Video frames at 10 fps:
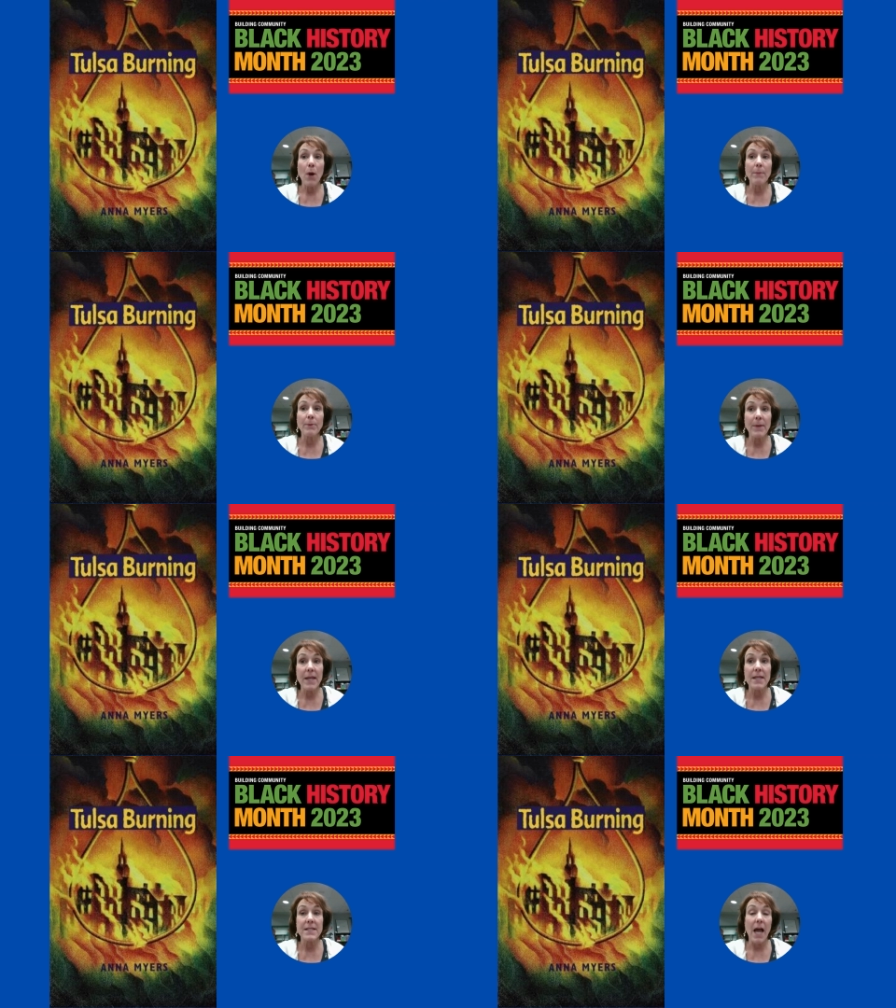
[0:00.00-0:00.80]
Problem
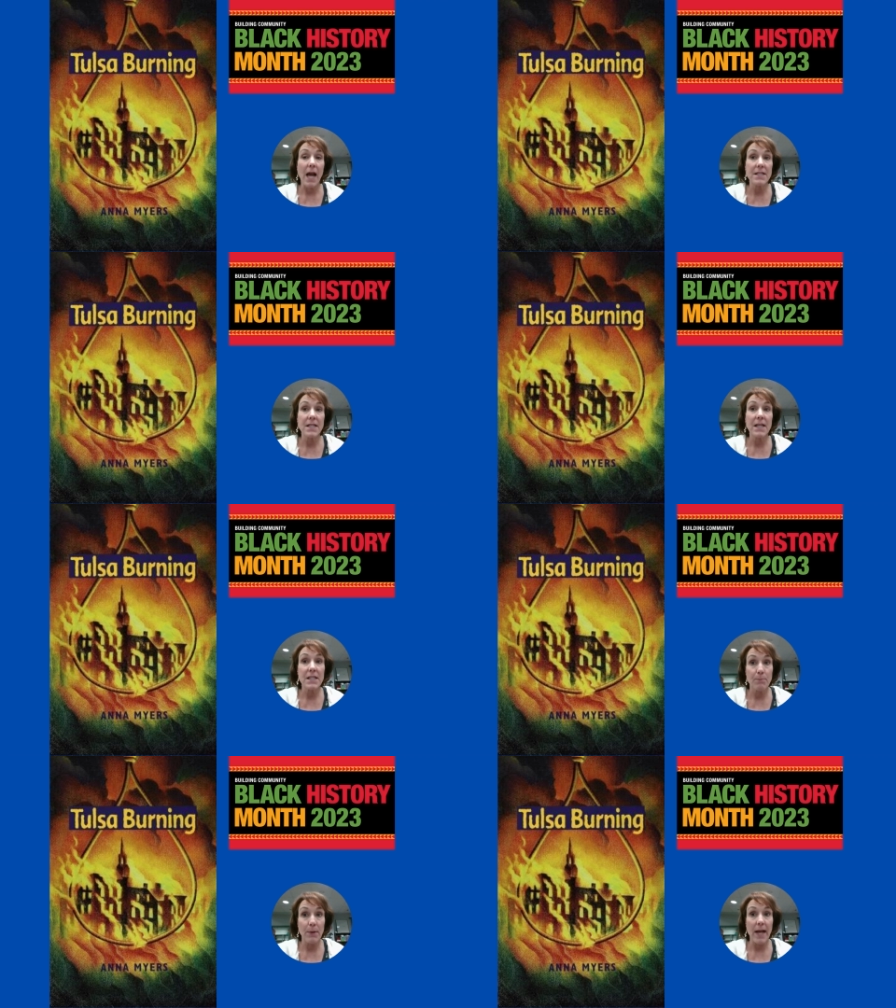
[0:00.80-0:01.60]
is, Isaac
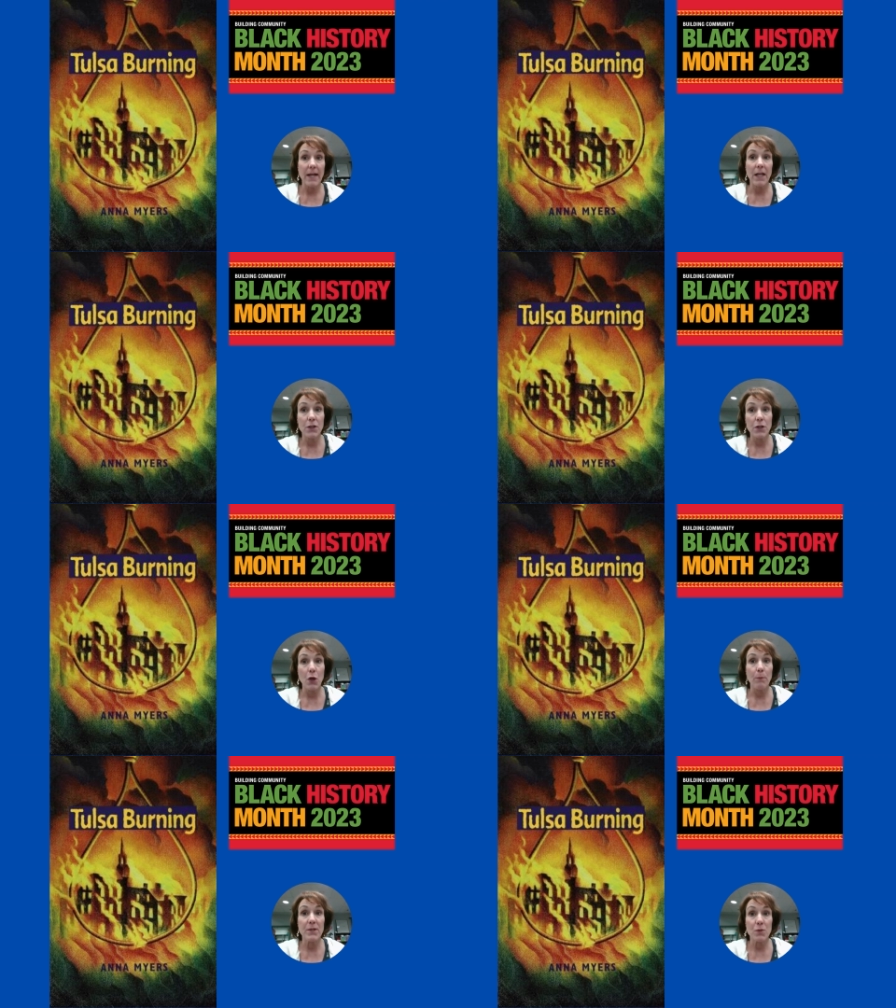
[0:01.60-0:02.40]
is black and
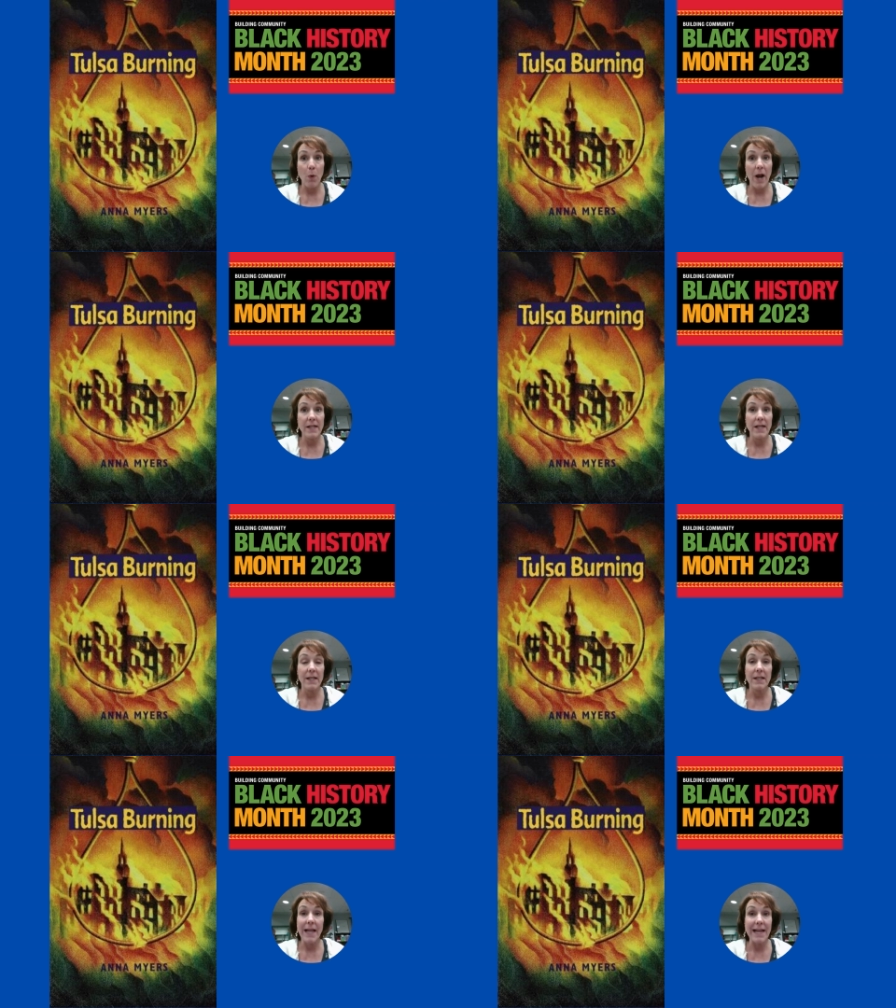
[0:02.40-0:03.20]
Nobe is white.
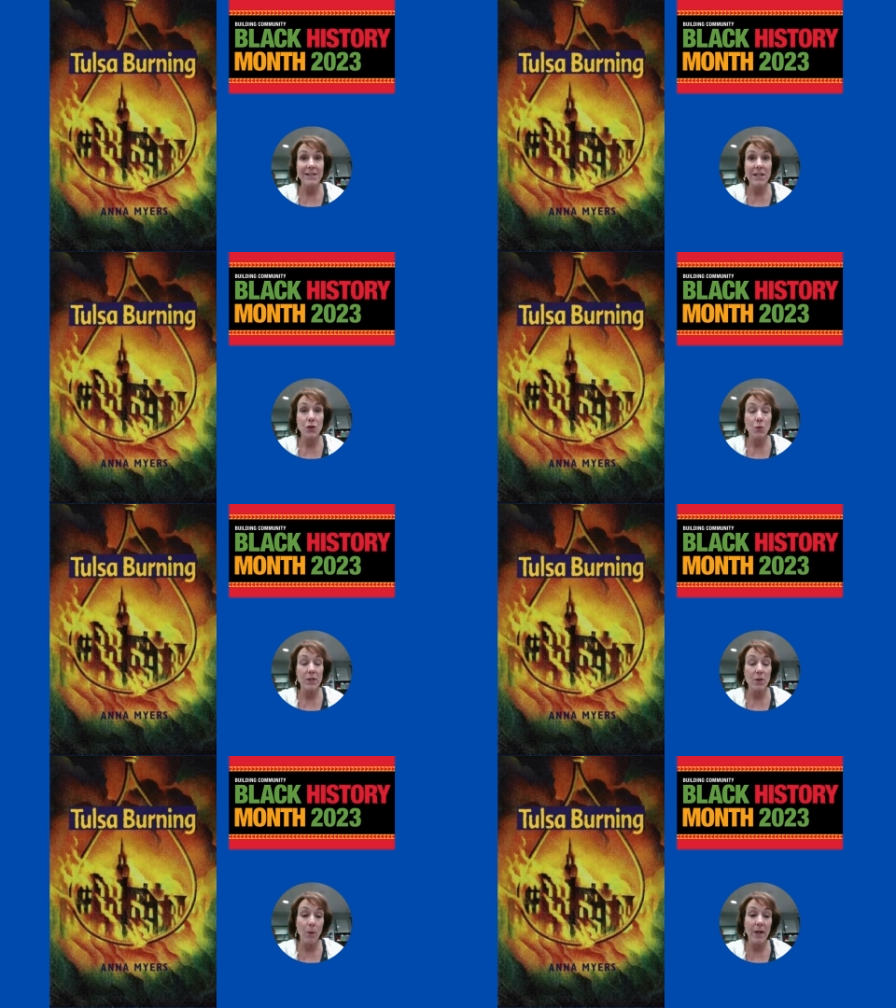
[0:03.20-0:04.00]
And in
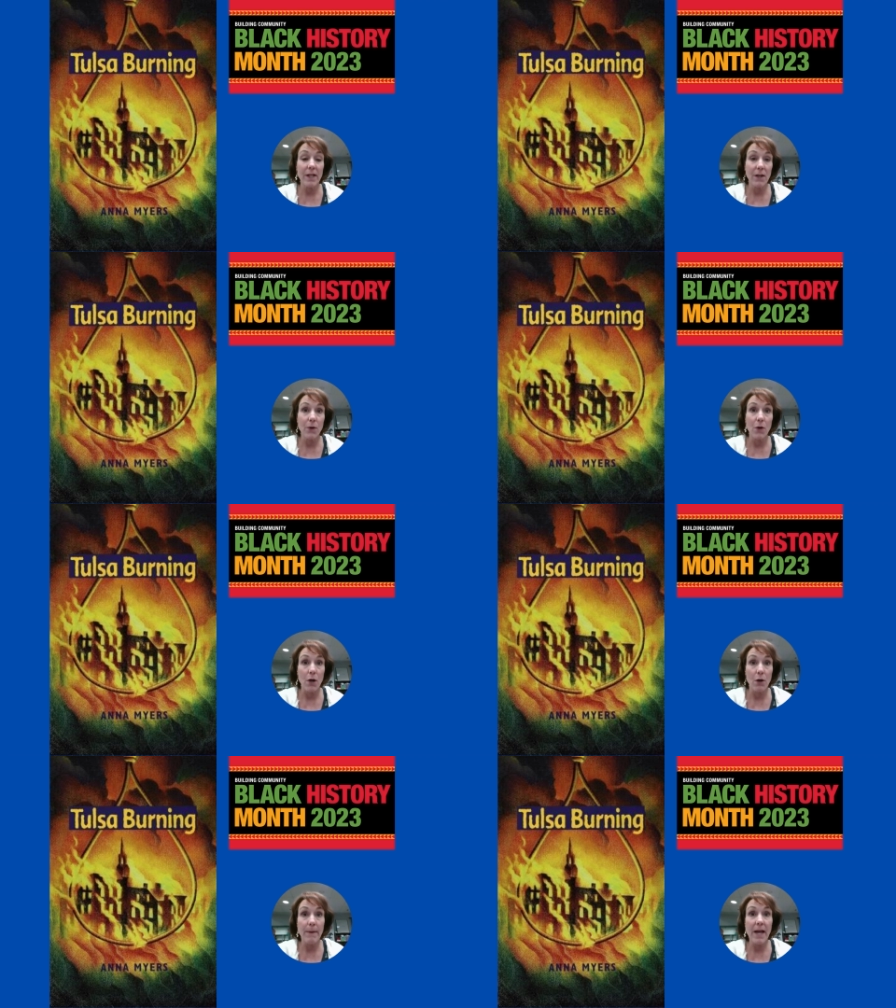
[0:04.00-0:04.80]
1921 in
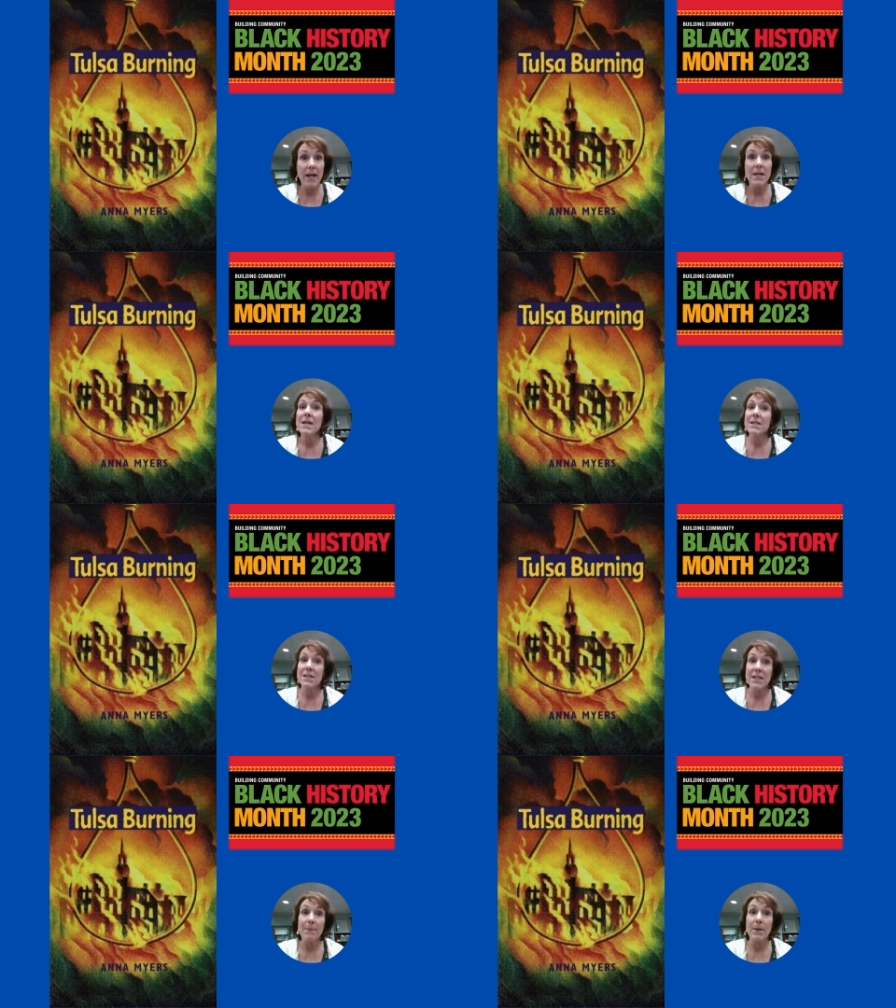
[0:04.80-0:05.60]
Oklahoma,
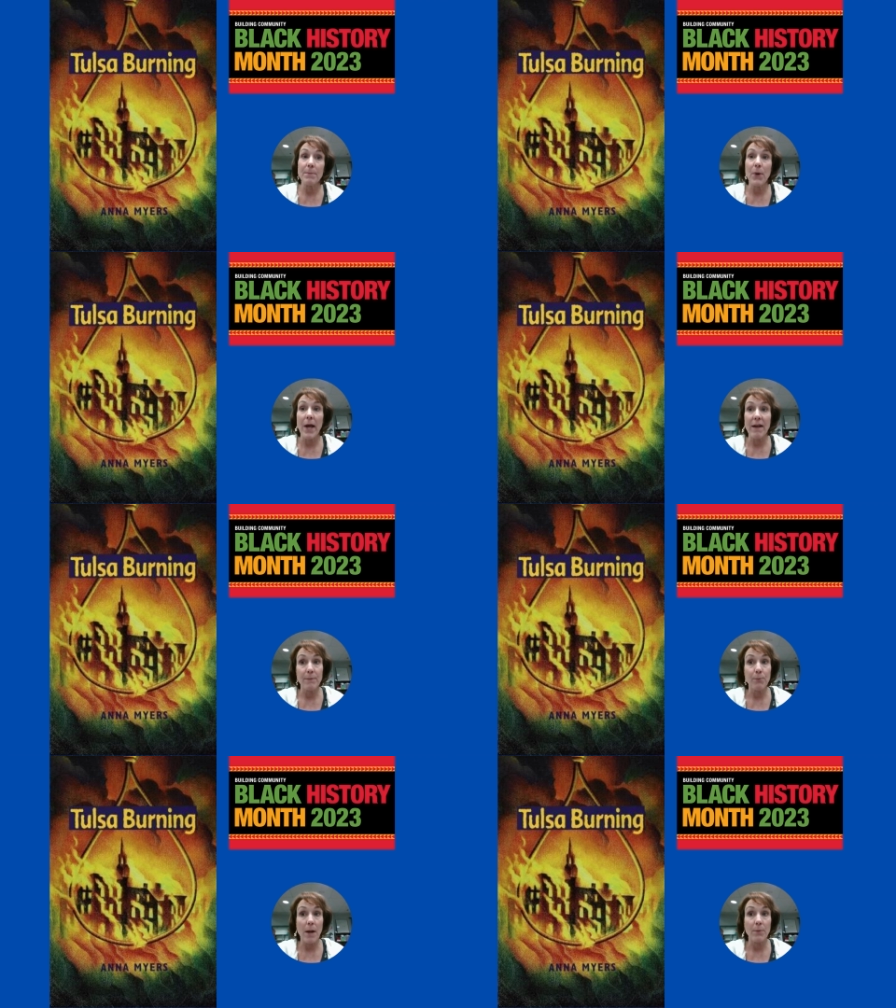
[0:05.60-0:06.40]
some people have
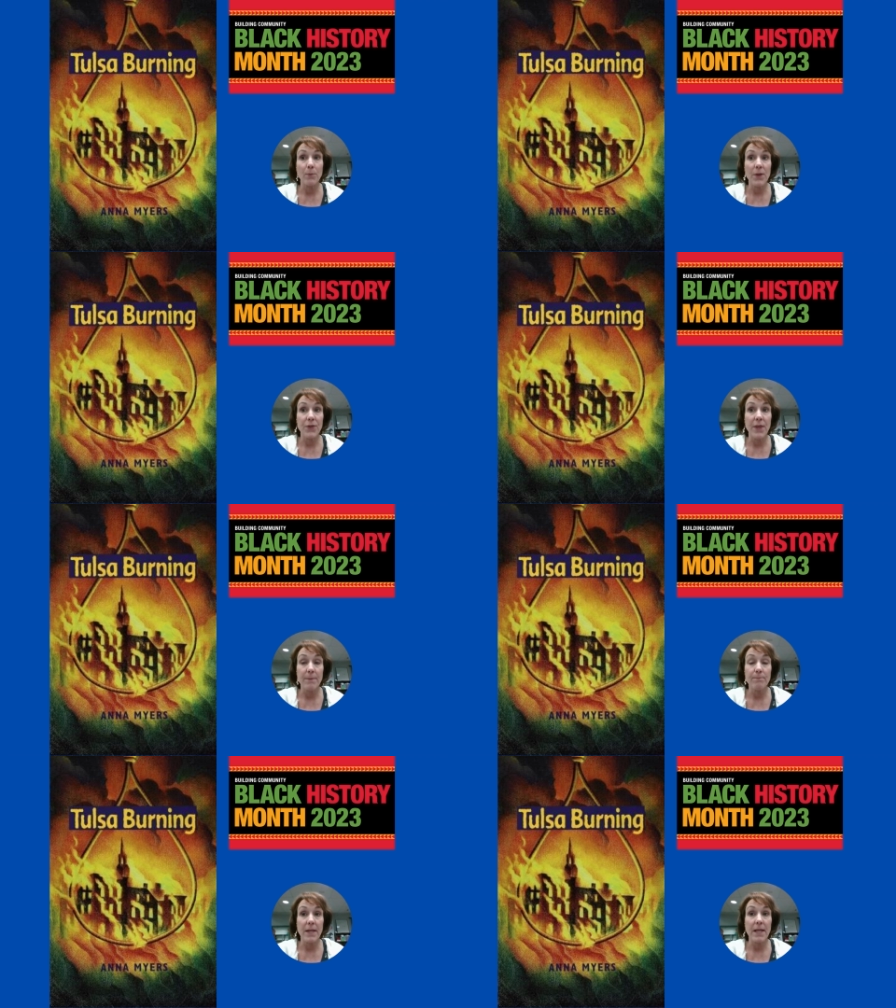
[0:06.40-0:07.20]
a problem with
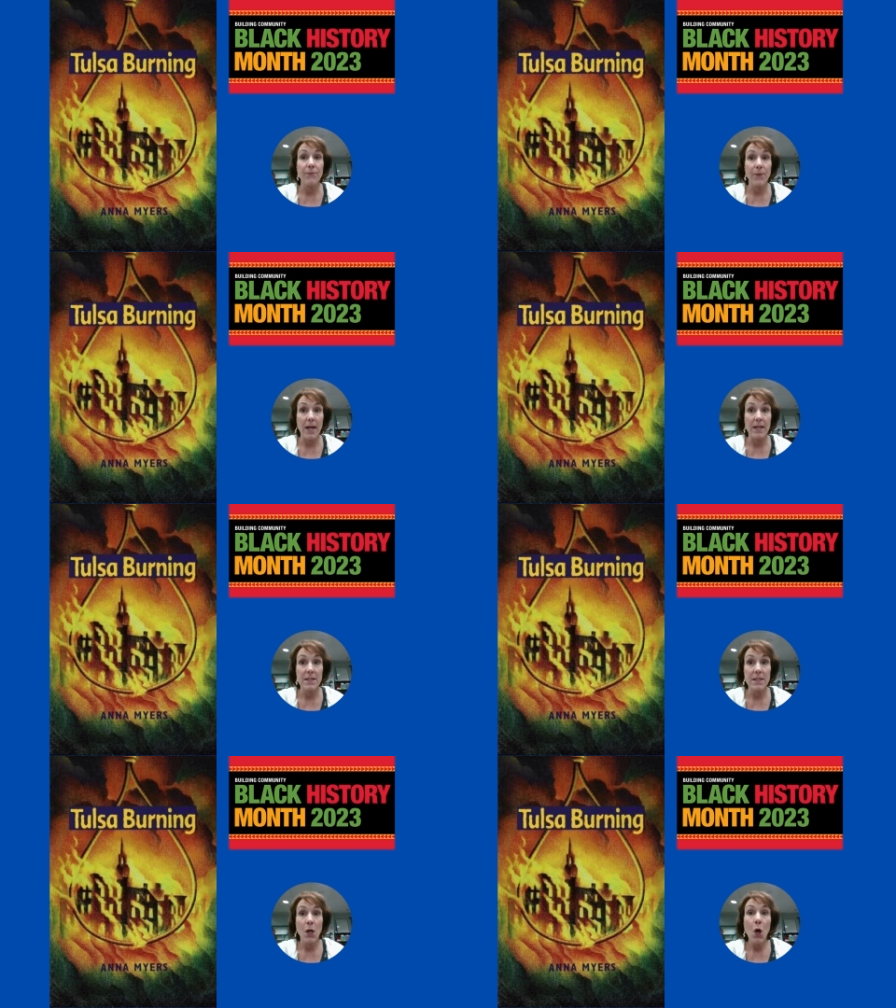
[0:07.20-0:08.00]
them being
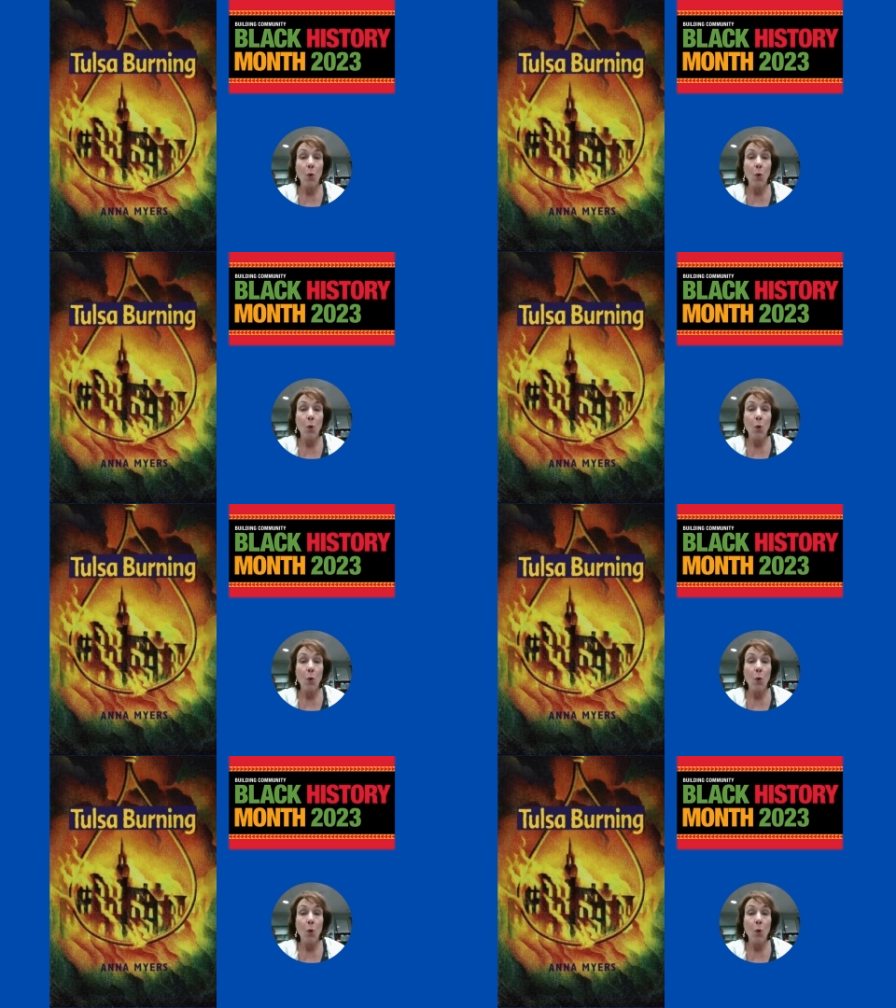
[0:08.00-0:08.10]
friends.